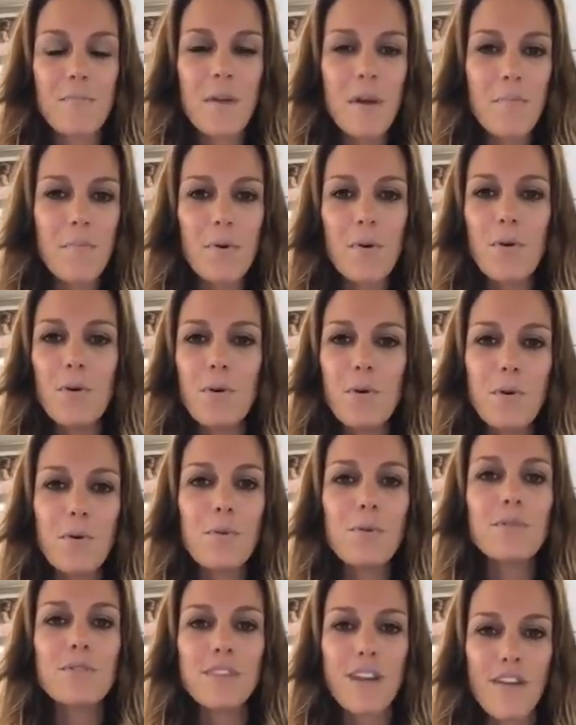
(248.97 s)
People
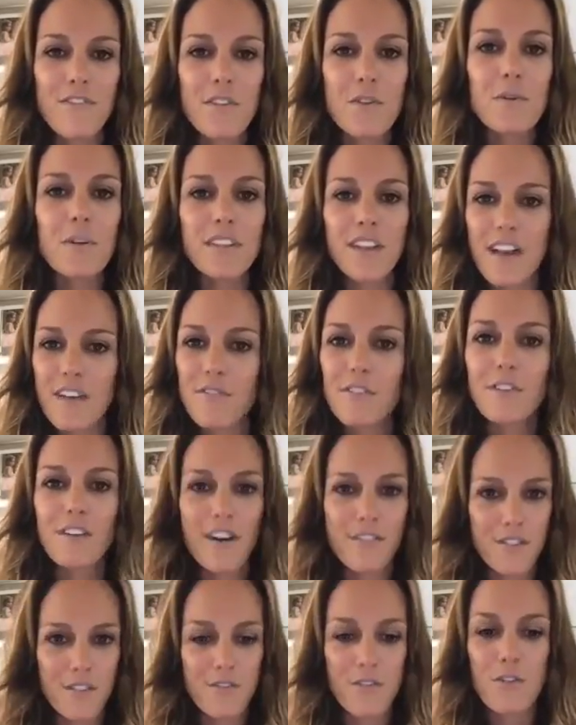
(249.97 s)
who love you in life will
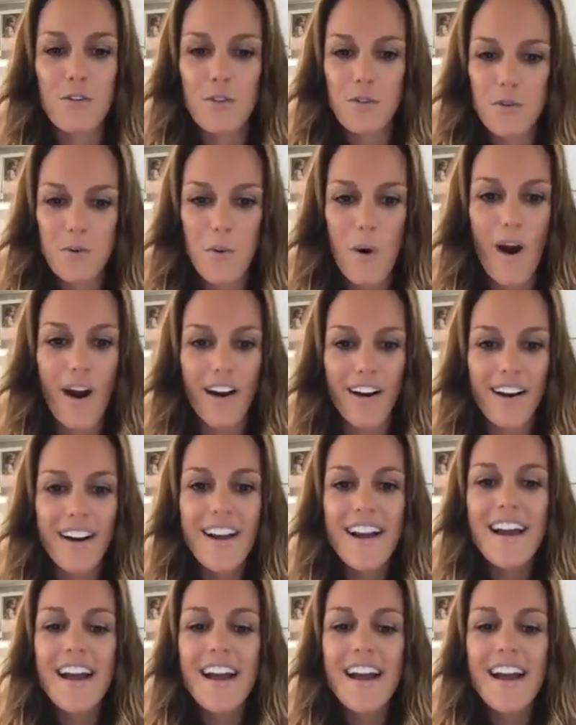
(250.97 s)
love you for who you are.